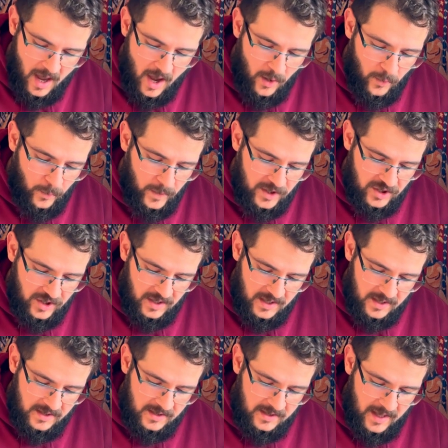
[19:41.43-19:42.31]
which
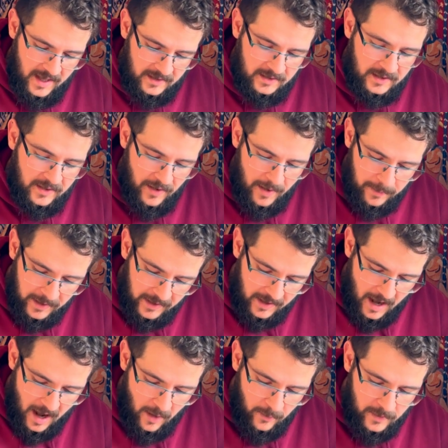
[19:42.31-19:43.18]
is that the
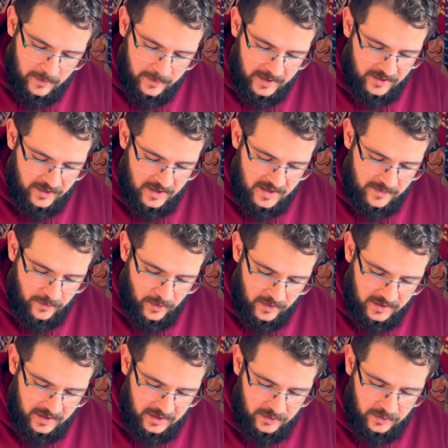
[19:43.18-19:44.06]
replica will be
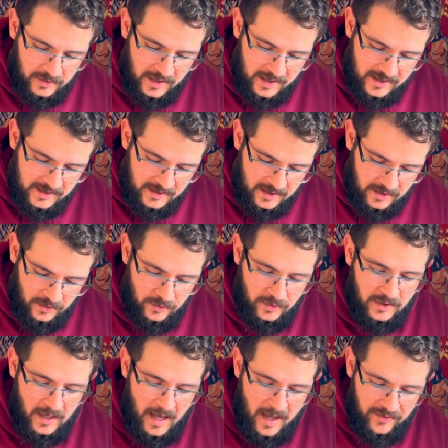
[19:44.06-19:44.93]
transported to the institute
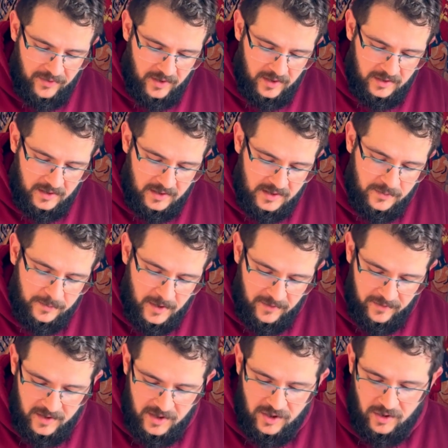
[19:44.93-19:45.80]
under the
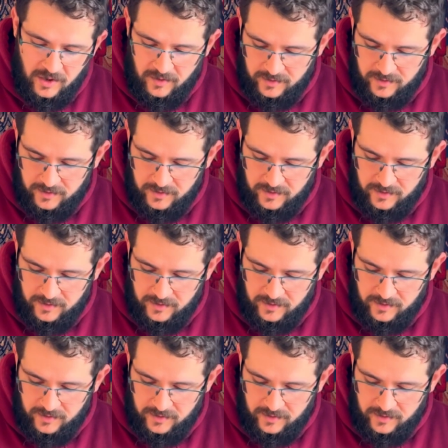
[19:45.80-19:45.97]
supervision